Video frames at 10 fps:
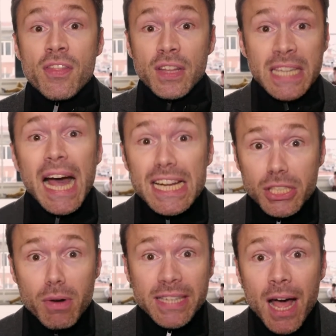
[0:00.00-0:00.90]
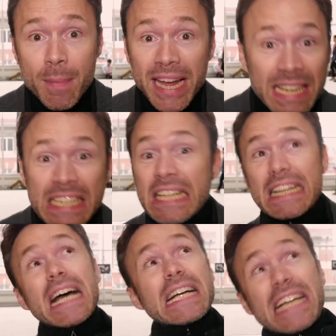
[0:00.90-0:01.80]
The kaiju are coming!
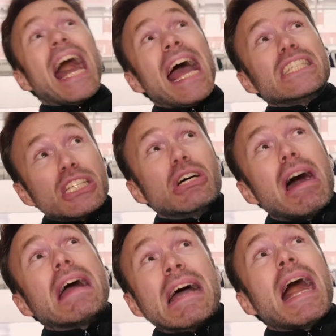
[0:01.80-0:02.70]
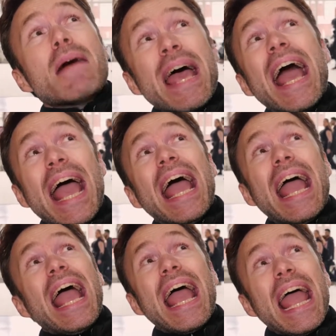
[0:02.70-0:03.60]
The kaiju are
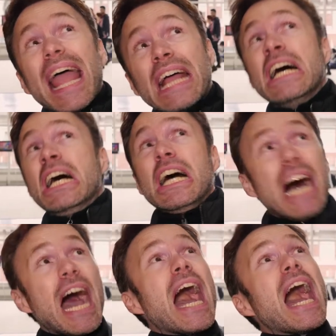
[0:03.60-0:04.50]
coming! Ah!